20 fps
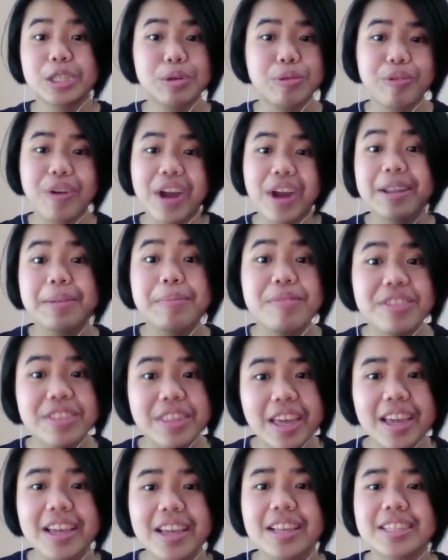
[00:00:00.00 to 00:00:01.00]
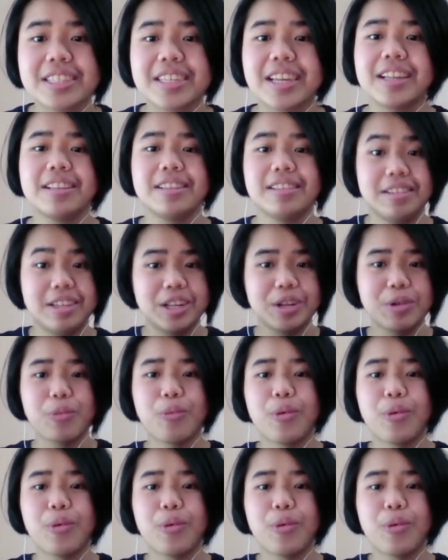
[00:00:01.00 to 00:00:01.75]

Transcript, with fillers: do random things, and you know,